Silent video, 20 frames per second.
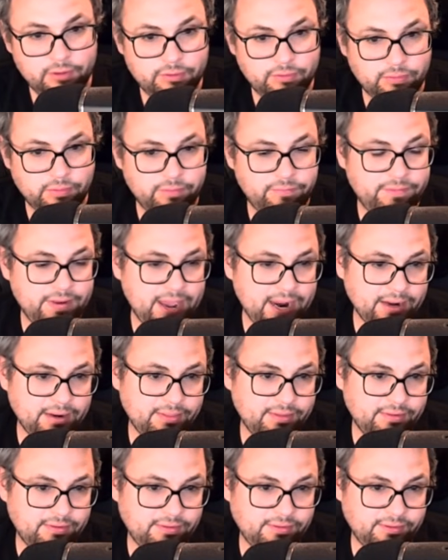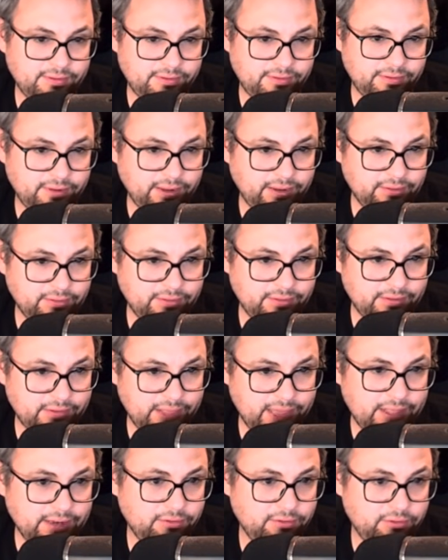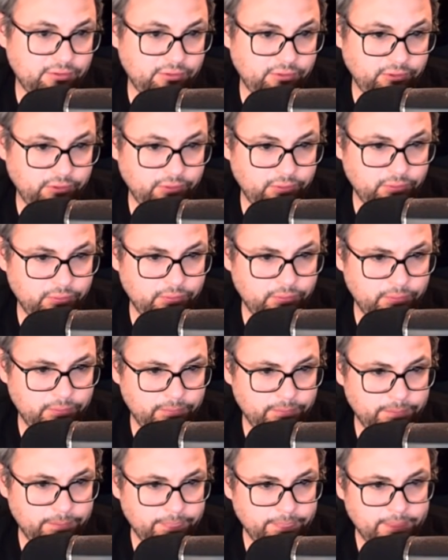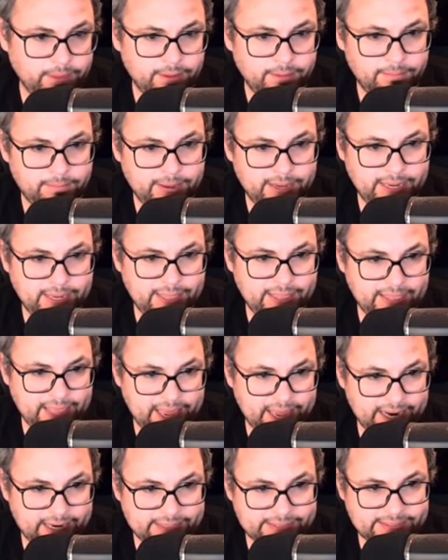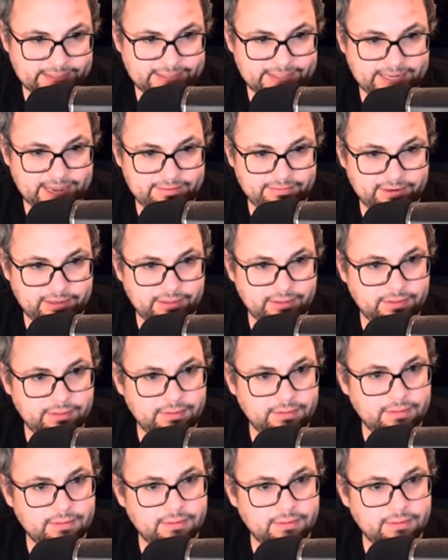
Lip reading: So, in fact, this is a 6, and that's a 2, making that a 7.